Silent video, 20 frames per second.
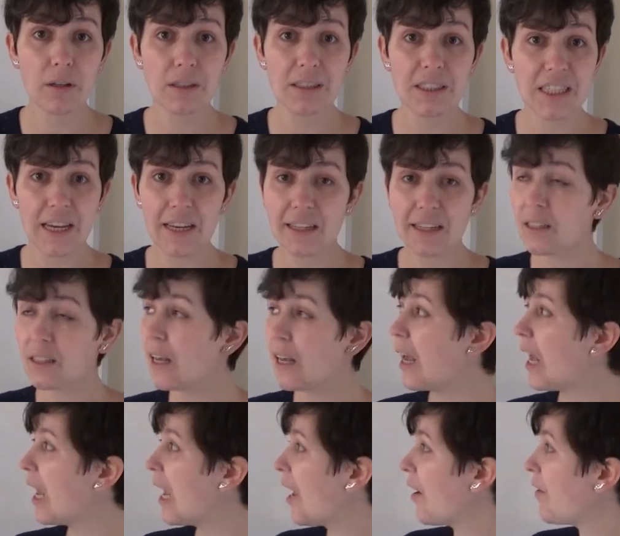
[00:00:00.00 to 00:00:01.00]
changes,
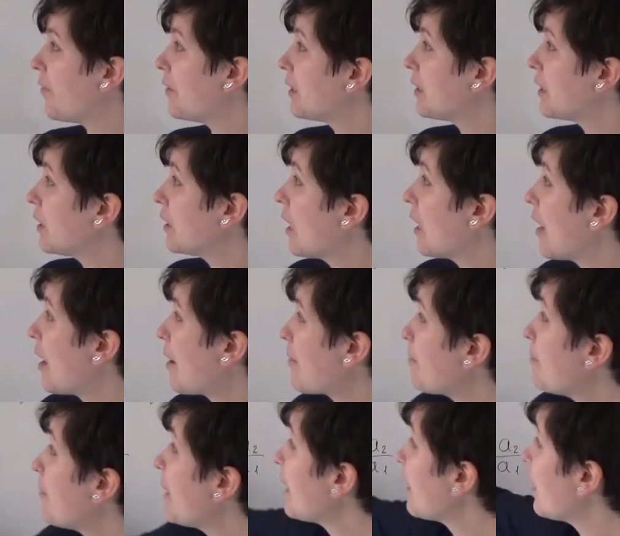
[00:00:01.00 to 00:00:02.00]
if it's
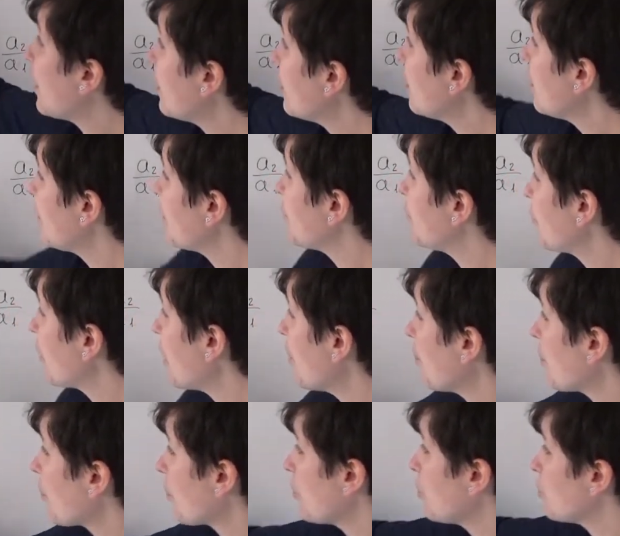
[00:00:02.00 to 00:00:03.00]
bigger, you can
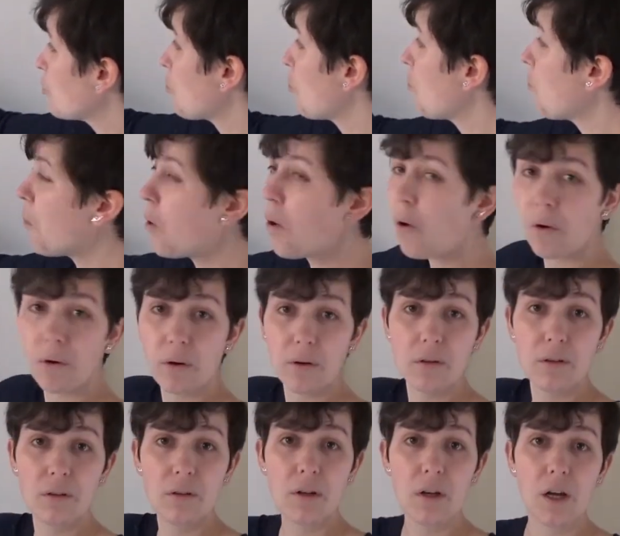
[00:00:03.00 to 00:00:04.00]
produce more.
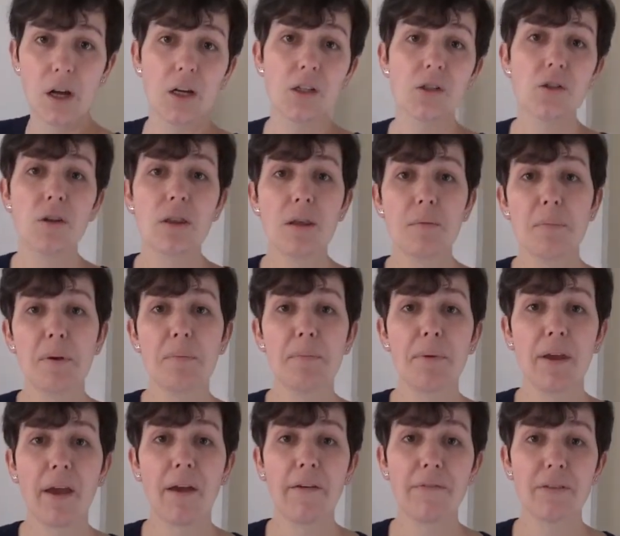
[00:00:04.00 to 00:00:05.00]
So the
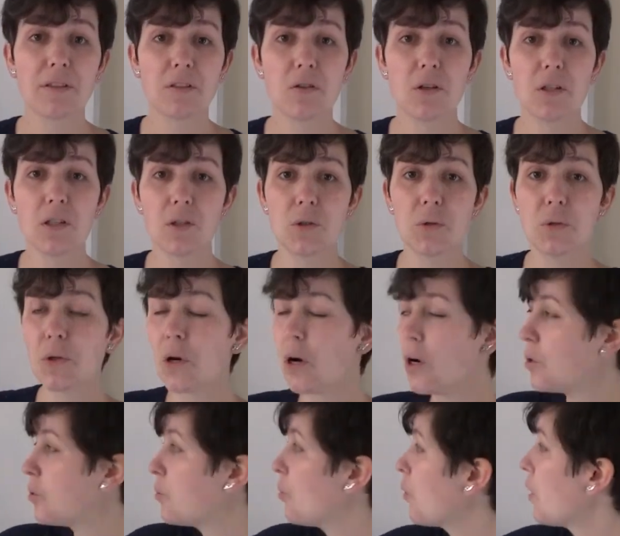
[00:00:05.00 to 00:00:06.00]
PPF is going to go
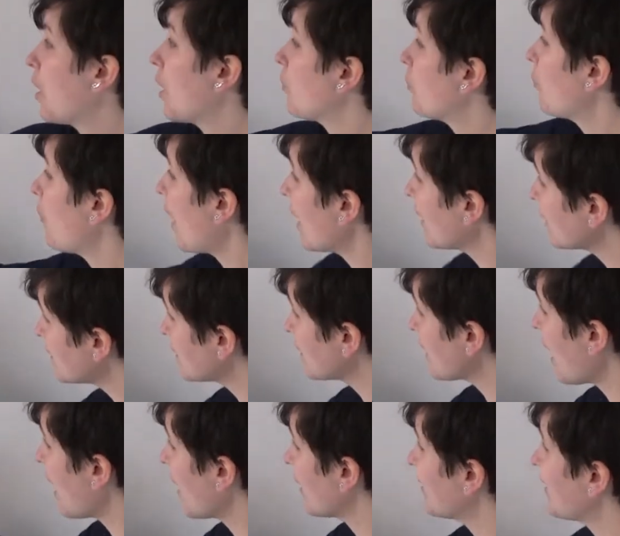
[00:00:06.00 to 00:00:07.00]
to the right
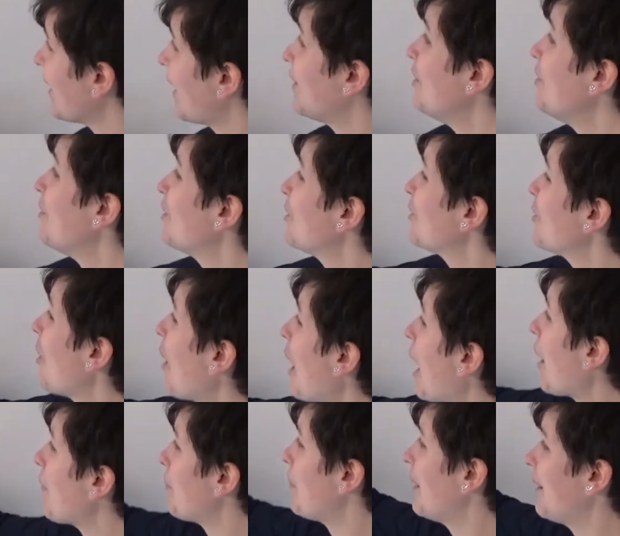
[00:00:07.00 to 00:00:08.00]
side and also
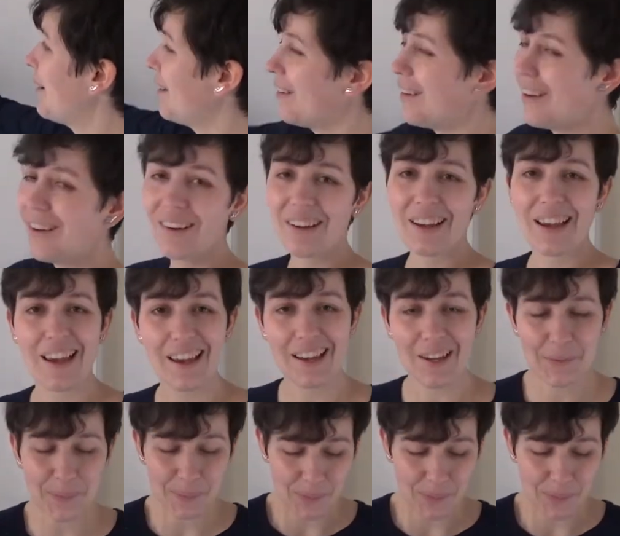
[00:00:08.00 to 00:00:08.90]
up. Okay?